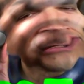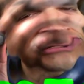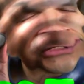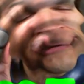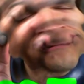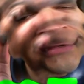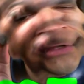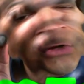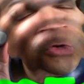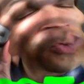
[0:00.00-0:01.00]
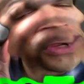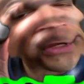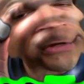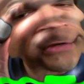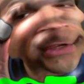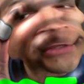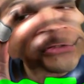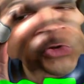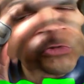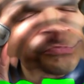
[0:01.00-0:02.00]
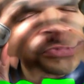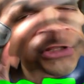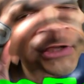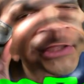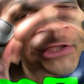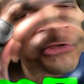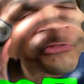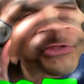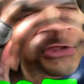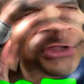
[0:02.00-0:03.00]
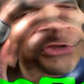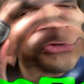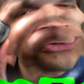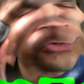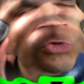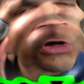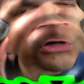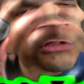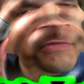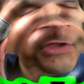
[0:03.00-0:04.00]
safety aware and don't plug anything into the wall